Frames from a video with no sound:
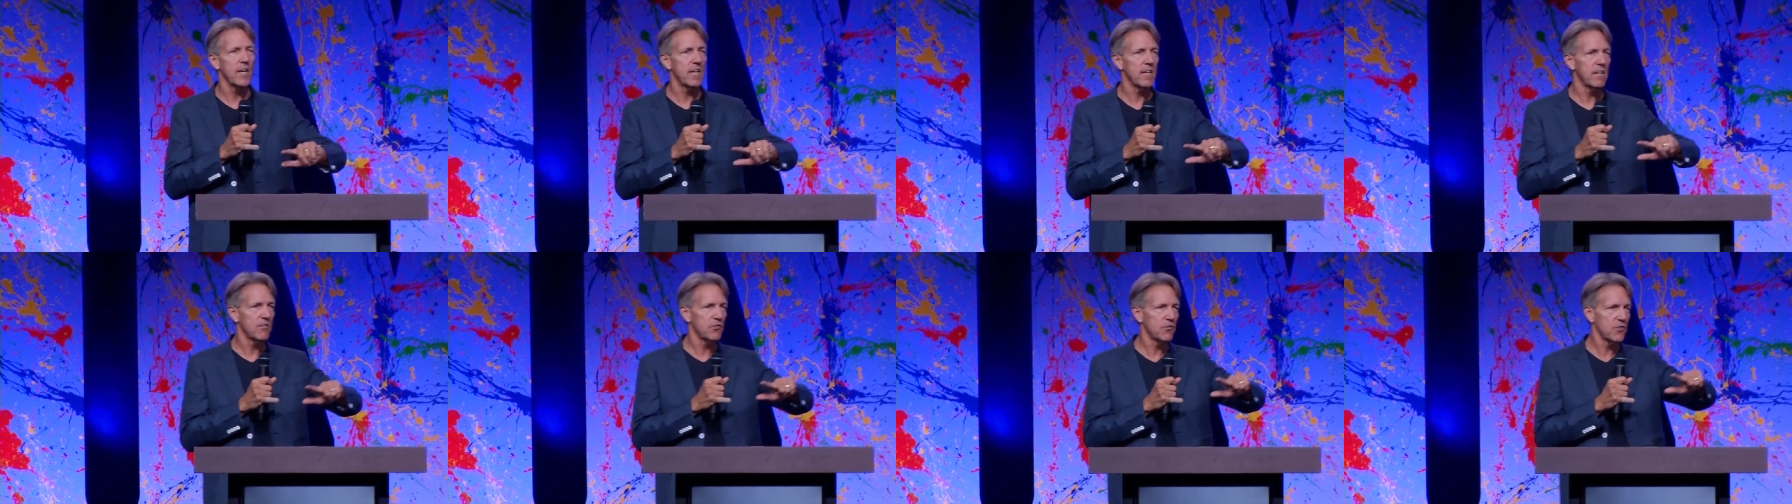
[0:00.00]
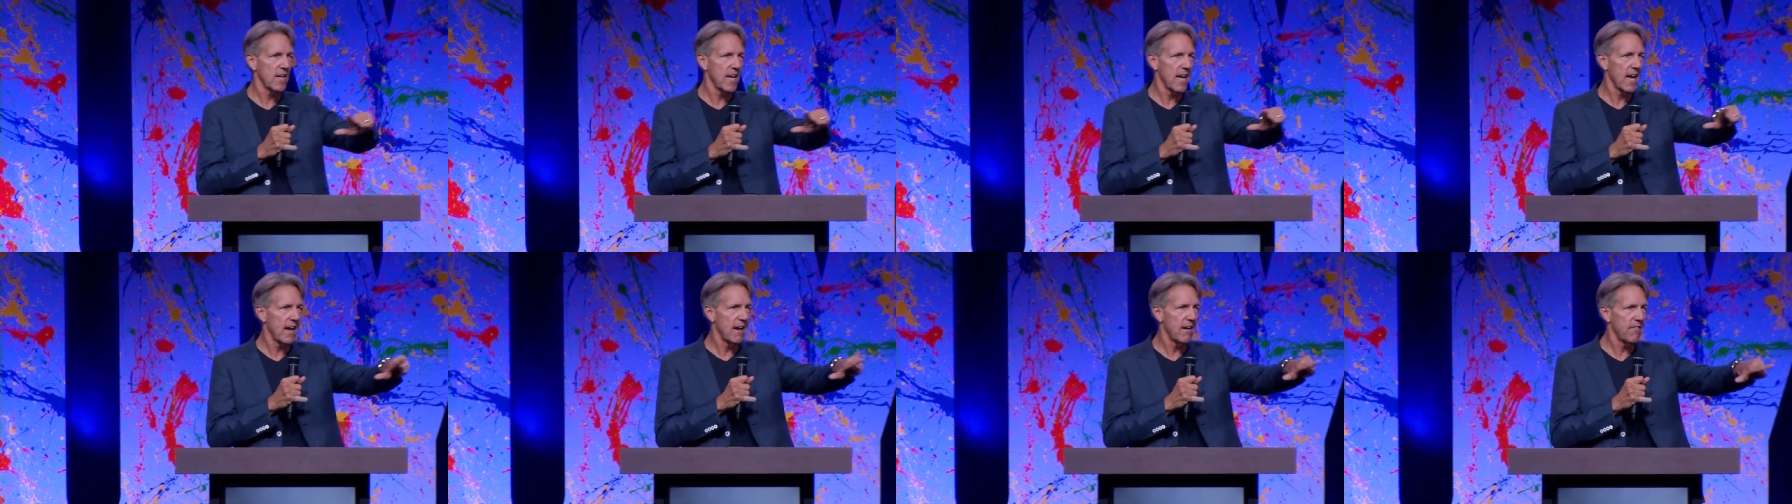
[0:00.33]
and you
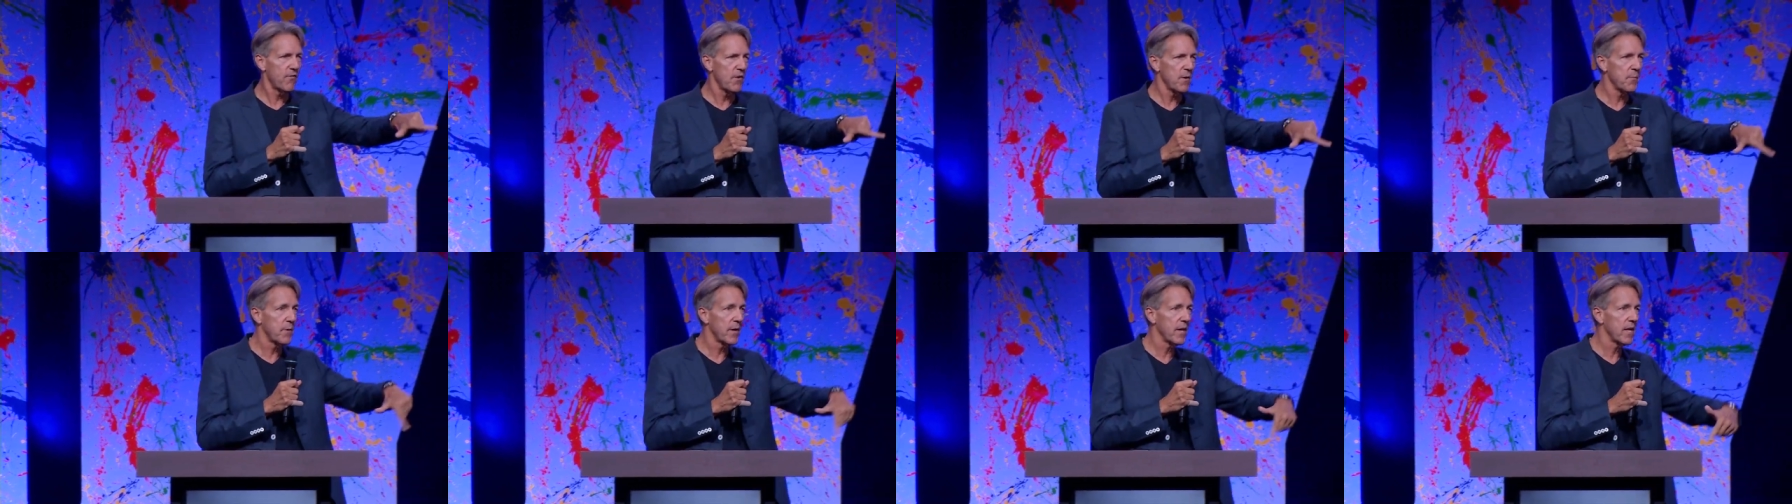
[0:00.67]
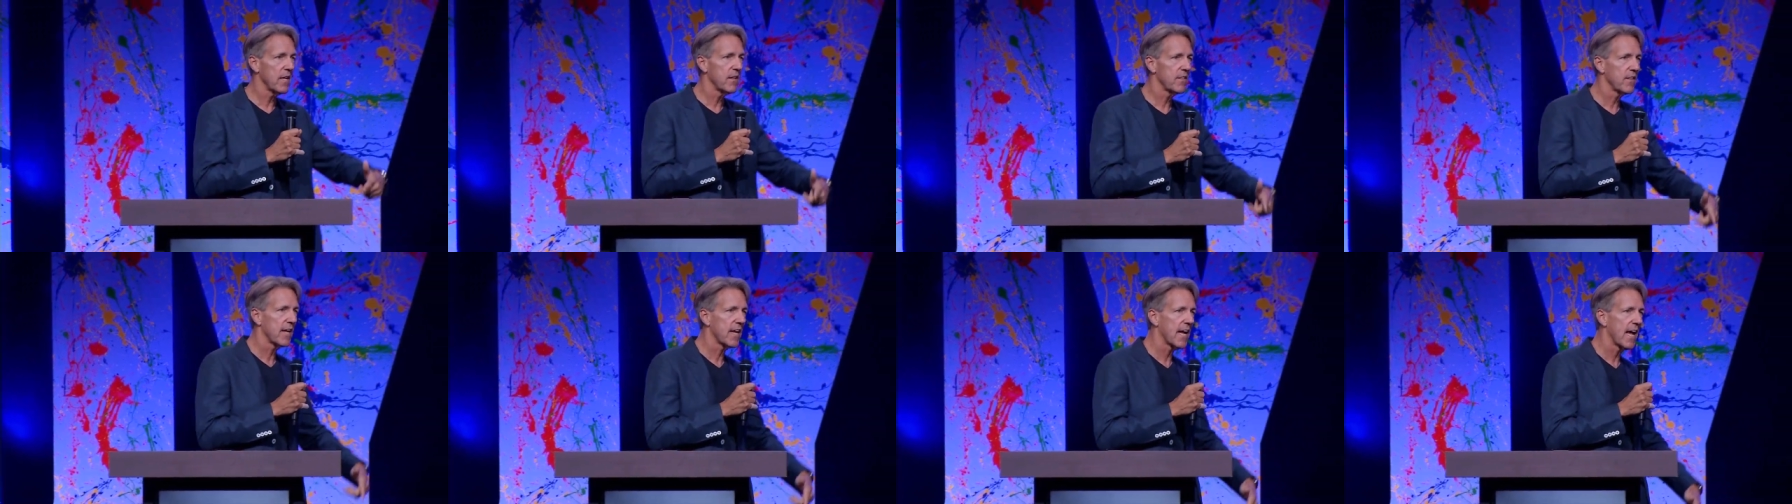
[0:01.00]
see everybody
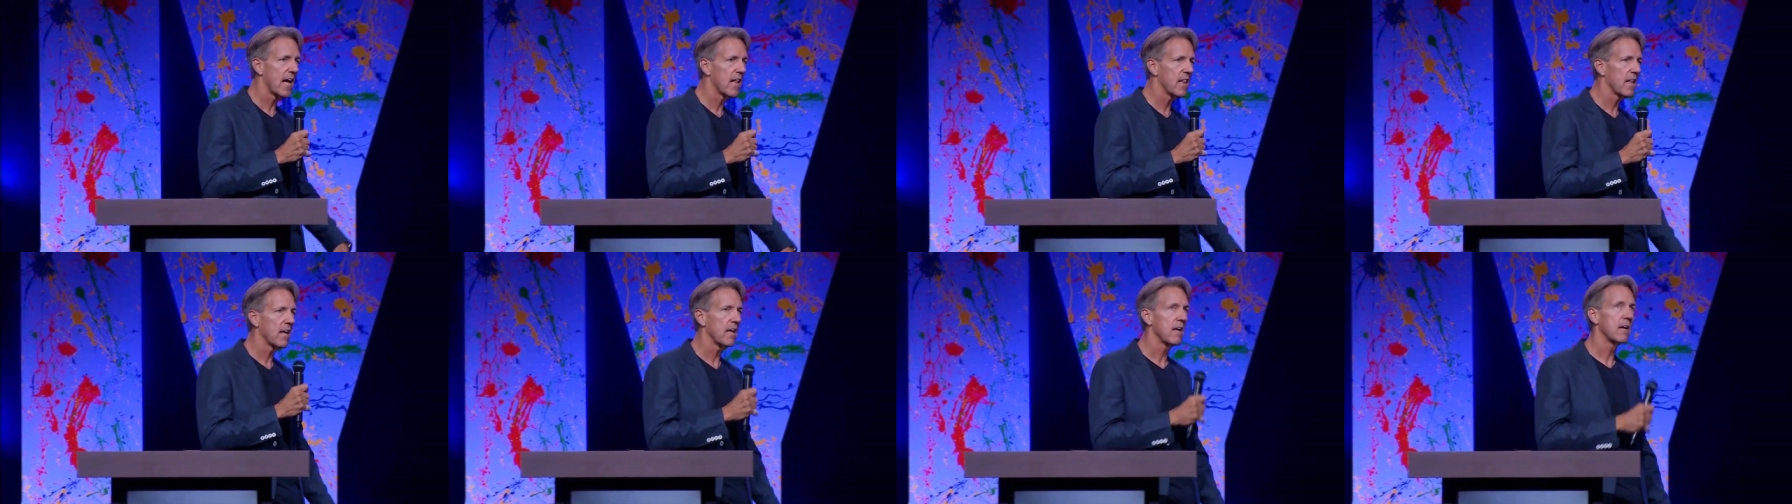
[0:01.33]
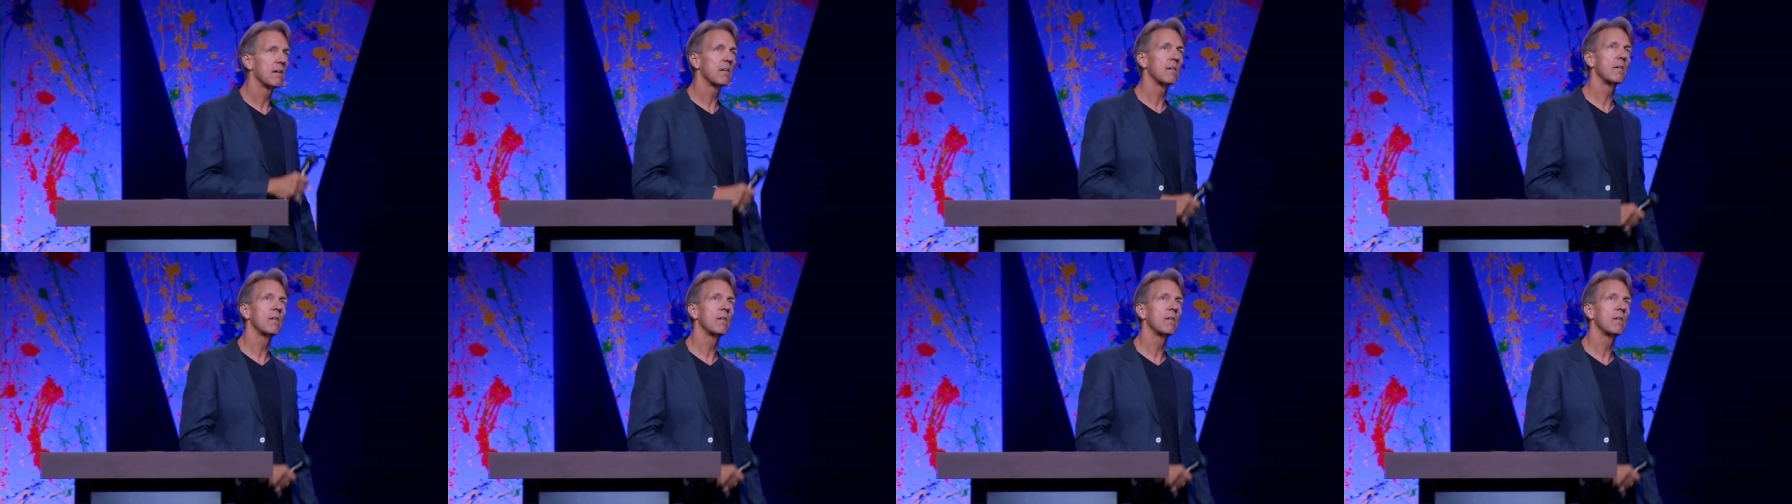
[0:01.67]
in the galley.